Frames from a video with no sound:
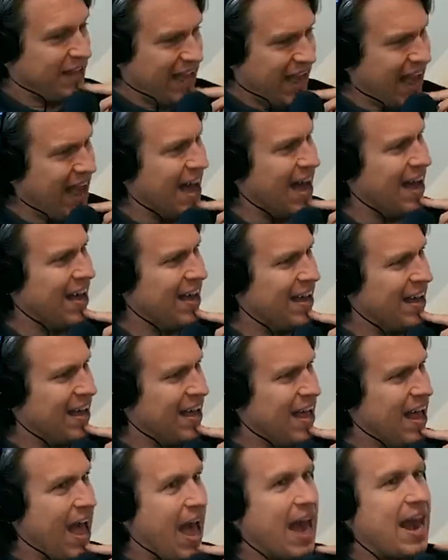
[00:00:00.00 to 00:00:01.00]
Yeah.
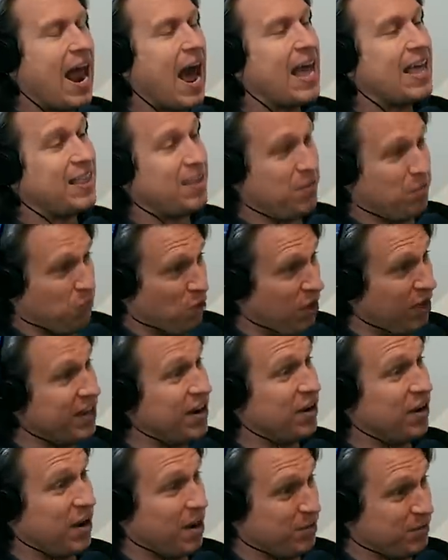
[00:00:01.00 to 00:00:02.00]
And well,
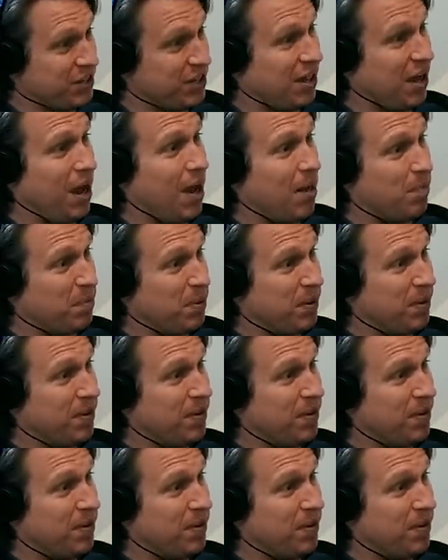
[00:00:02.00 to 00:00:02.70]
here comes the comp.